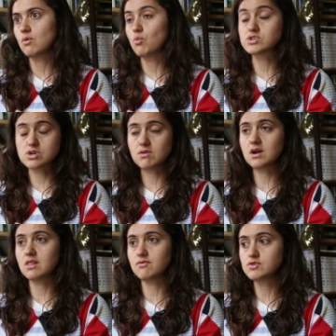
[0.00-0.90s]
what's going
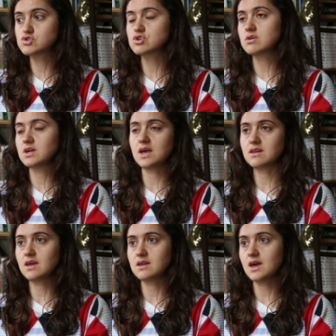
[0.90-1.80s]
on in the future
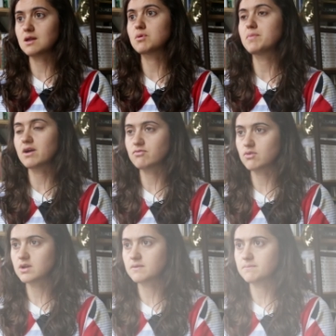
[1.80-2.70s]
and how to prepare
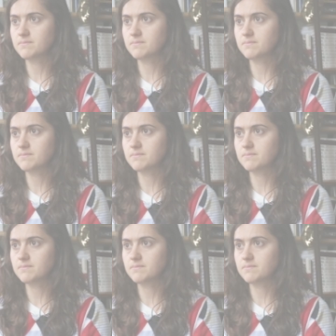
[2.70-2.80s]
for it.